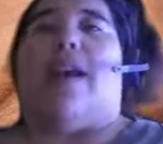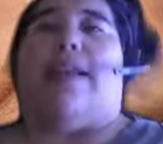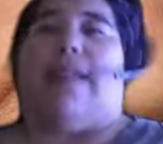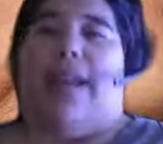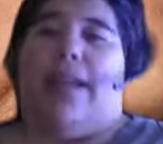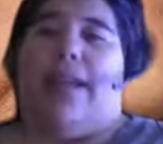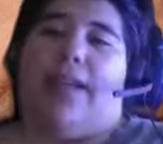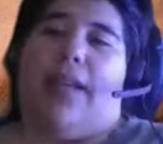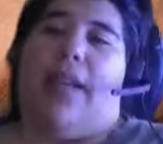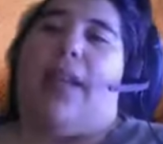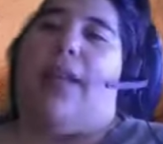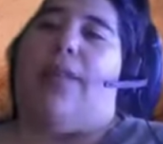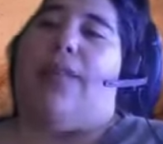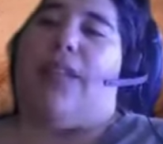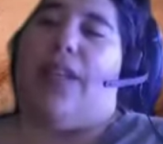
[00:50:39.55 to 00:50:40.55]
I liked
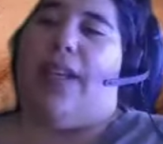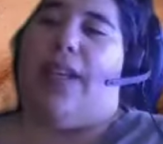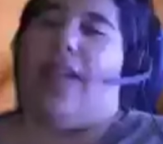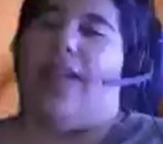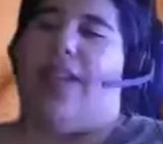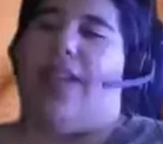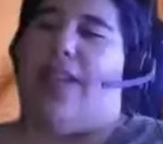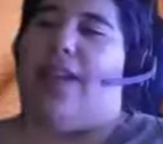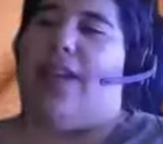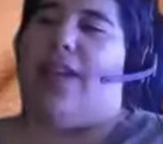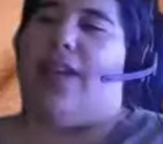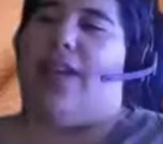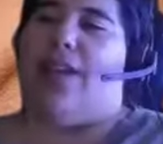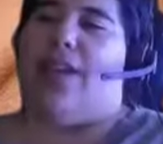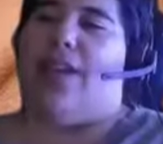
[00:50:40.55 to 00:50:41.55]
it. It was
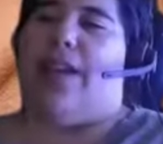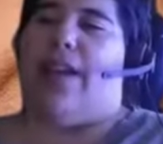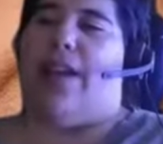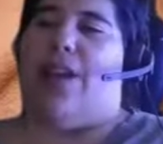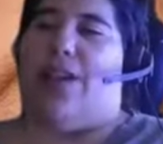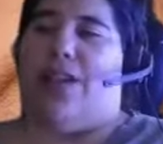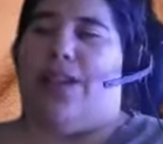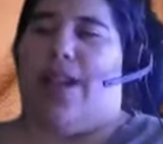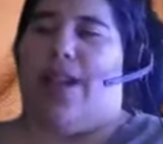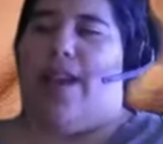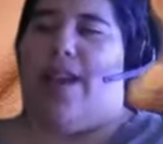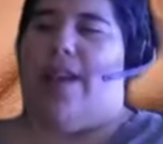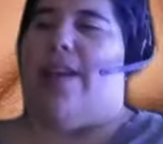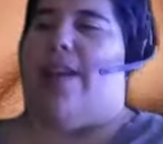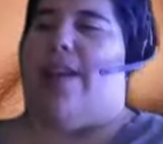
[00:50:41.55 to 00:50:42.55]
easy to like
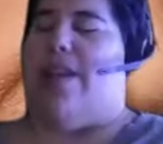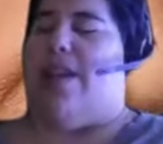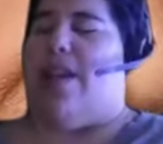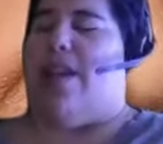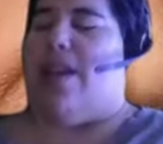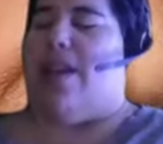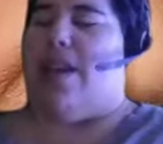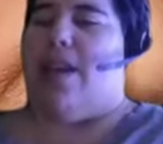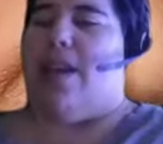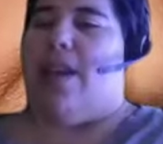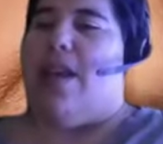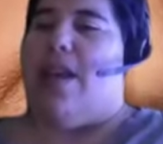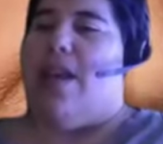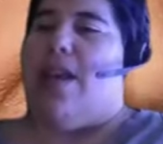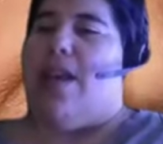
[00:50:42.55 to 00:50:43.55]
understand and like
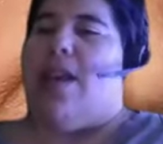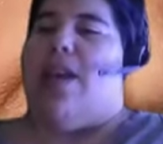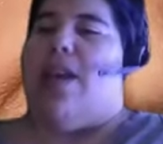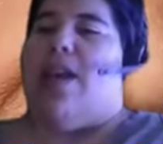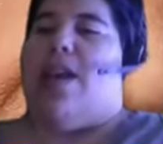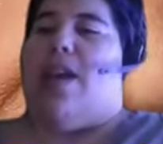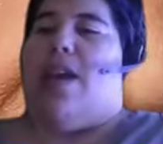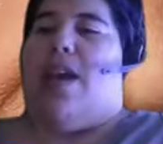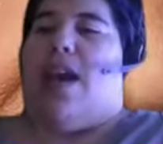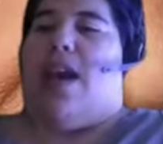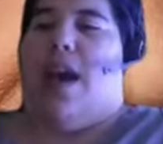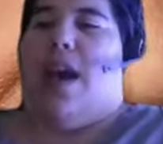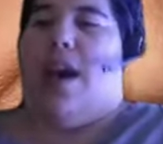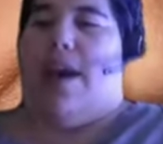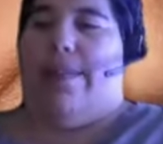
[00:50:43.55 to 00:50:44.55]

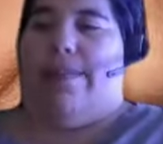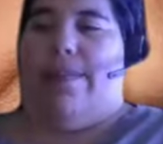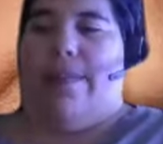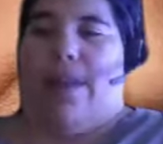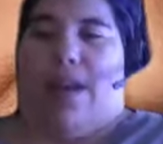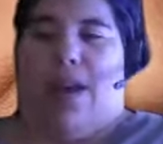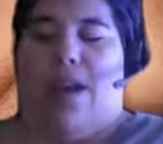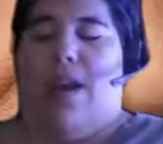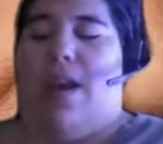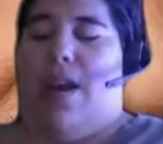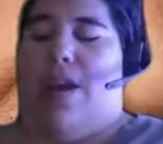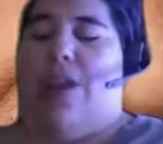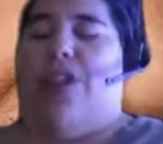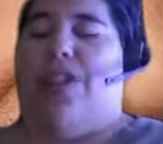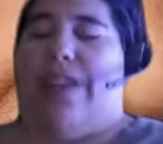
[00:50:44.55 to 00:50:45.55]
um
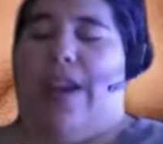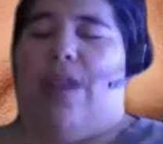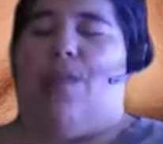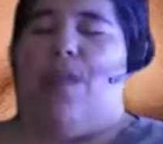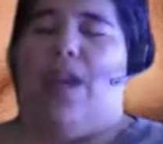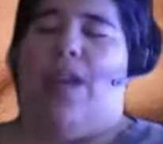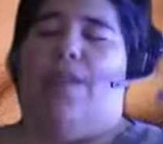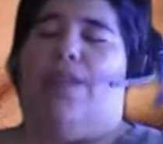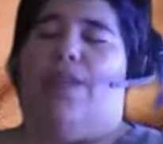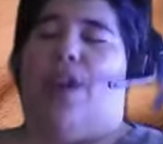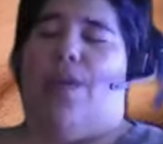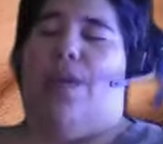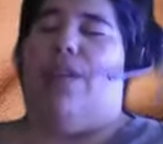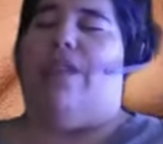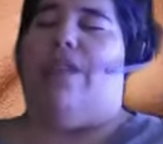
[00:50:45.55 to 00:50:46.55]
understand what he was
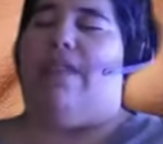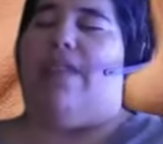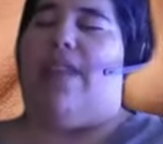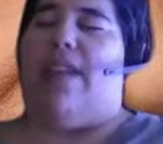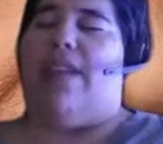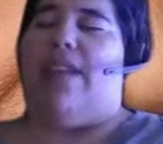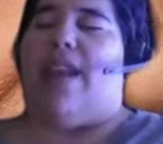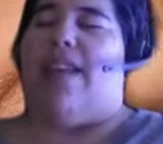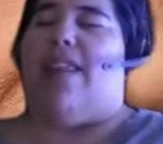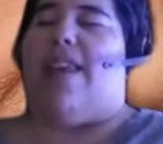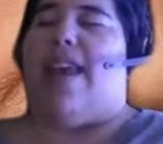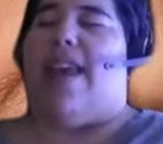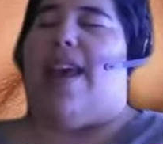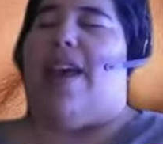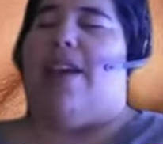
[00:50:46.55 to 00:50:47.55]
going through and things like
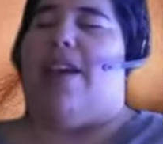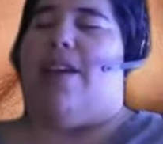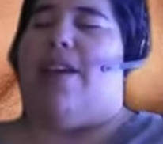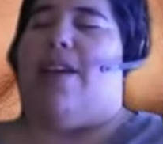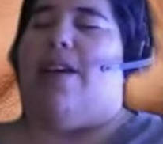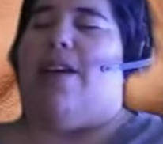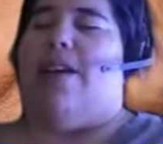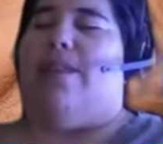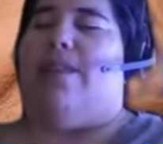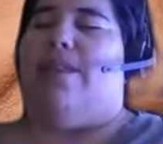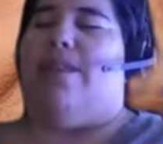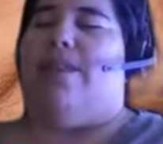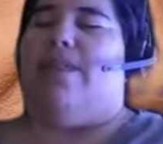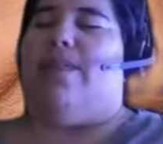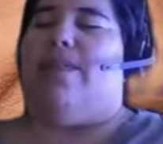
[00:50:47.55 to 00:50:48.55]
that. Um
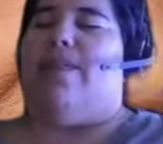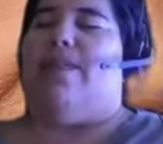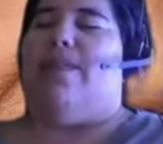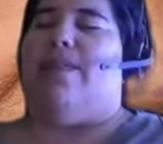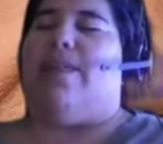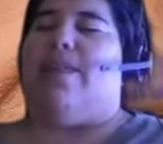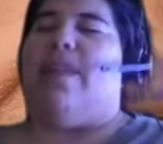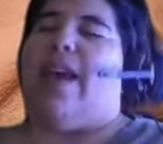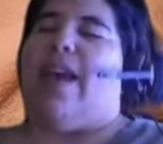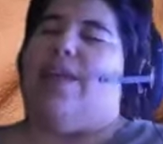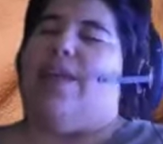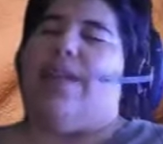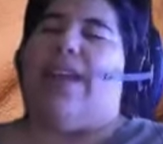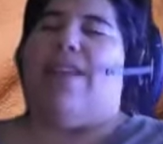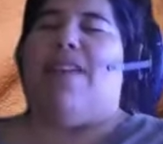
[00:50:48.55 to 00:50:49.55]
I
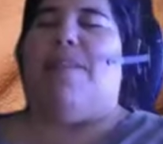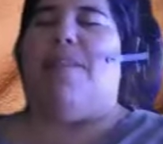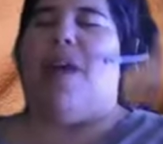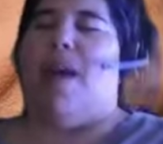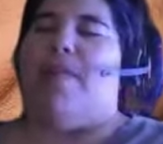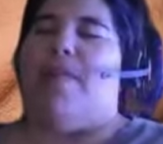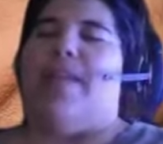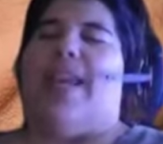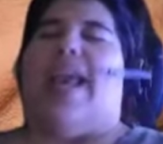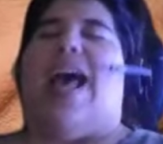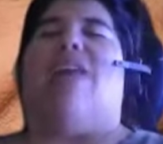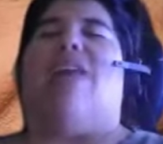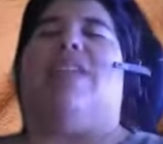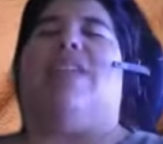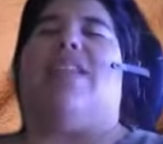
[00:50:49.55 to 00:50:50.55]
would give it probably
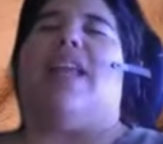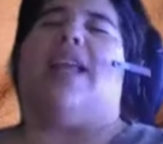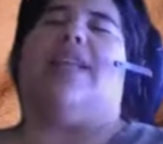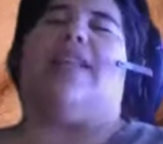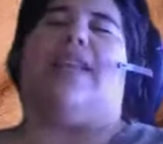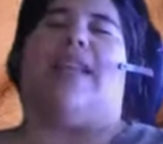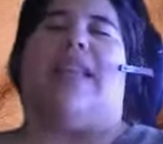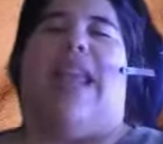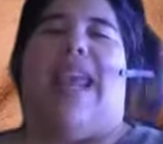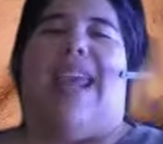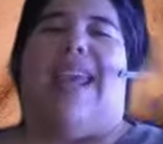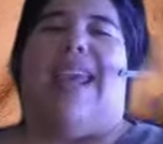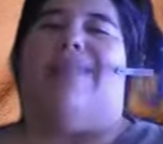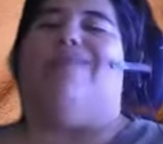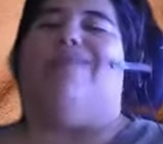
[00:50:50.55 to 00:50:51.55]
I would say it's like an
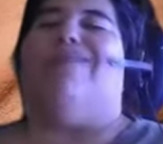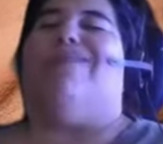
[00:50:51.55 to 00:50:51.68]
8.